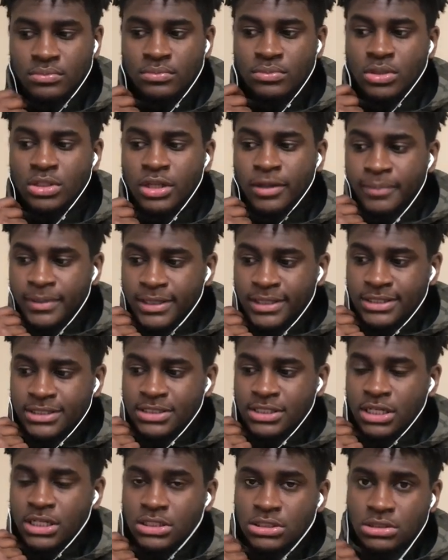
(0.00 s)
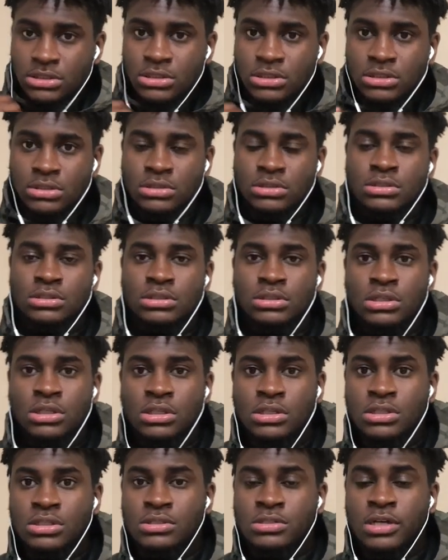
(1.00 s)
Pull up in a Tesla. He
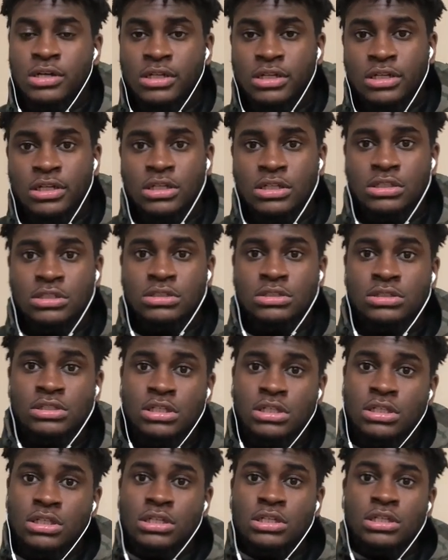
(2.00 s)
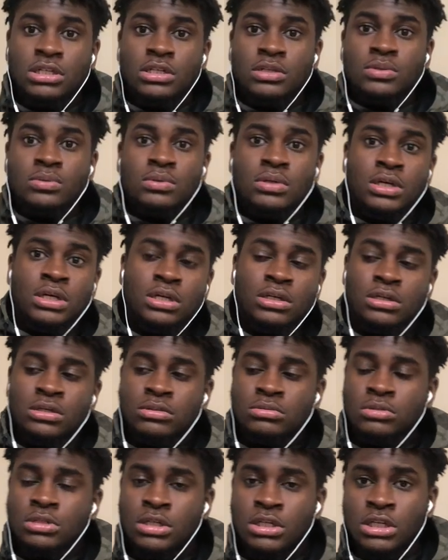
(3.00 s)
keep talking out his neck. He get wet
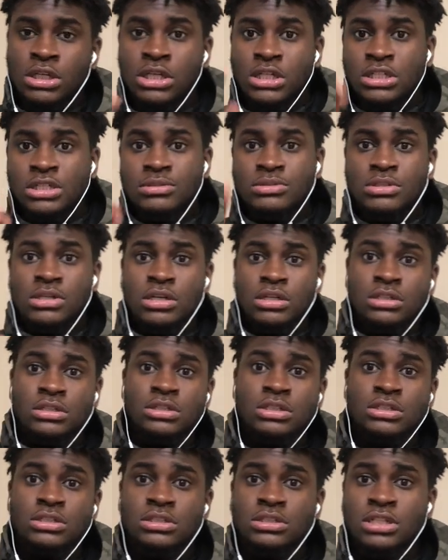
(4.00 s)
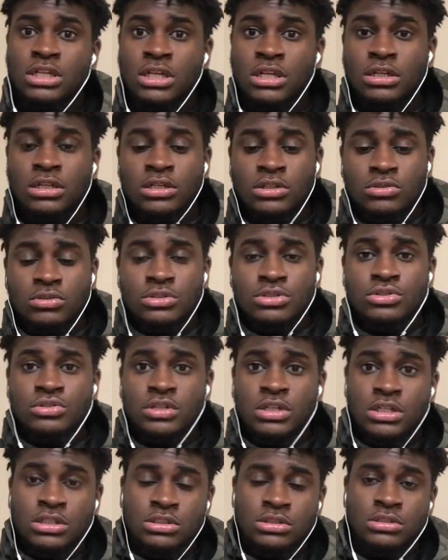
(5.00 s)
up. He keep talking out his neck. He on a
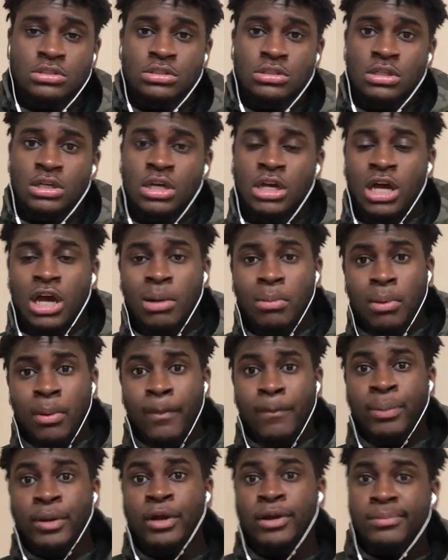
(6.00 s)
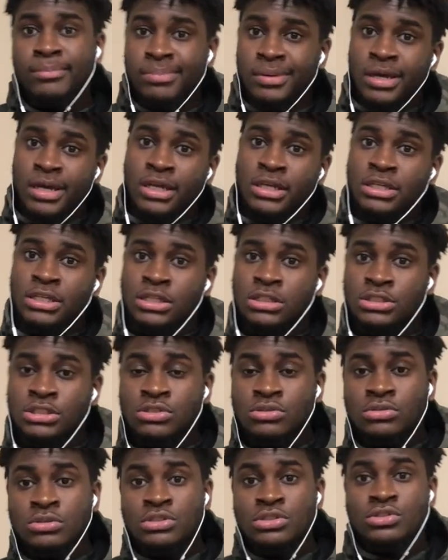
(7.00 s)
stretcher. I'm gonna break her back in.
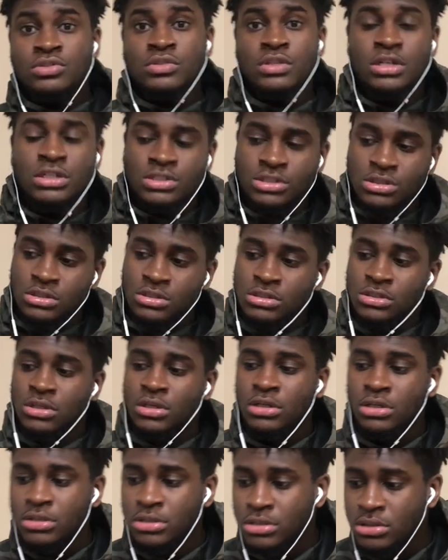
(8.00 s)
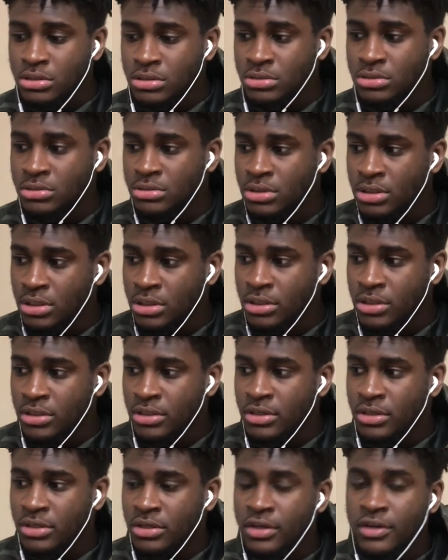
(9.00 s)
She on a stretcher.
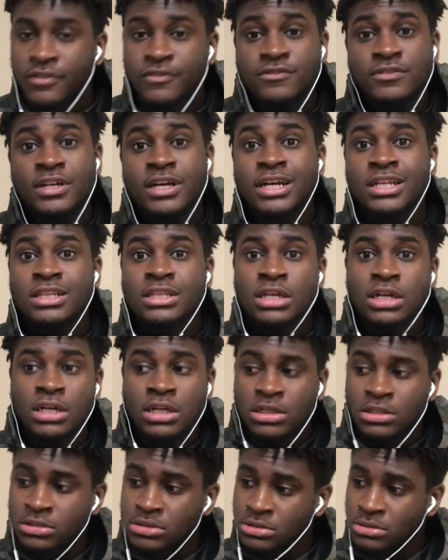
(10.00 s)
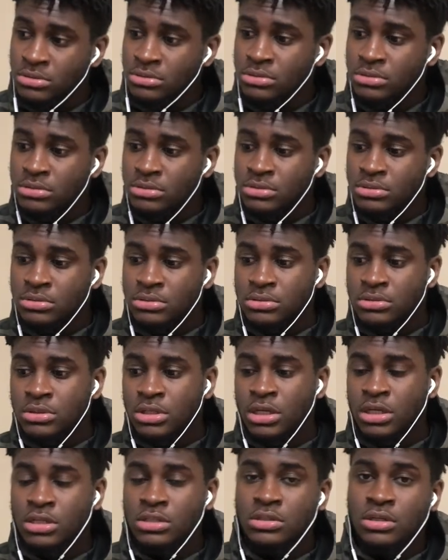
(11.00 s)
Yeah. Fly liner.
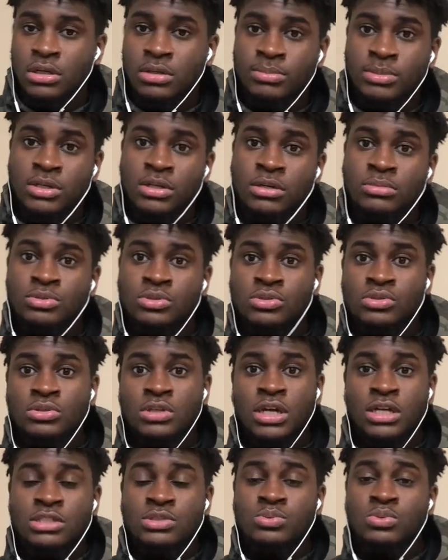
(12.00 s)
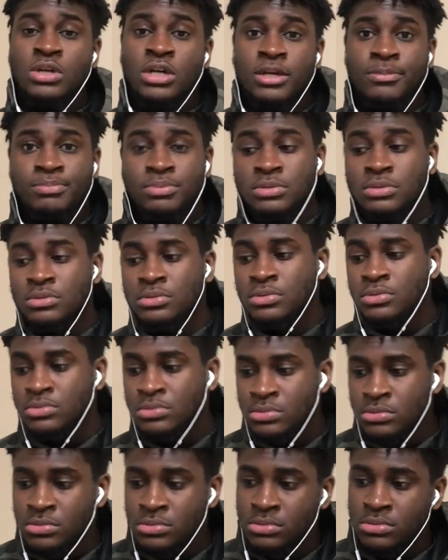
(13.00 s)
Hey, I'ma come to side swiper.
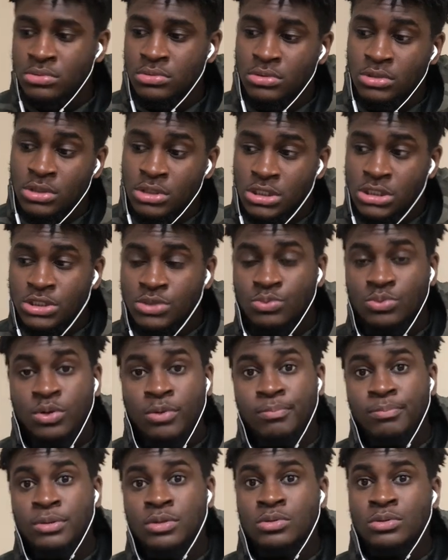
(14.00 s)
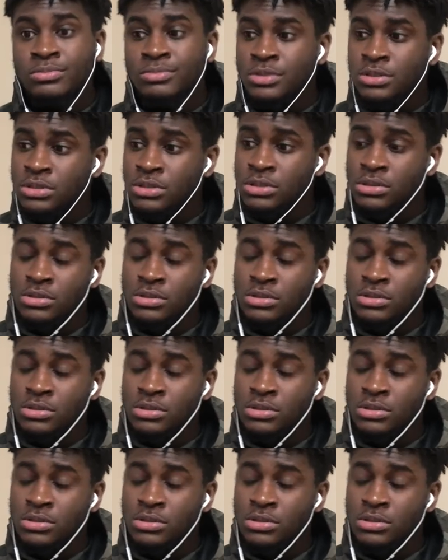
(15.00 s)
Ooh, she won't be with me.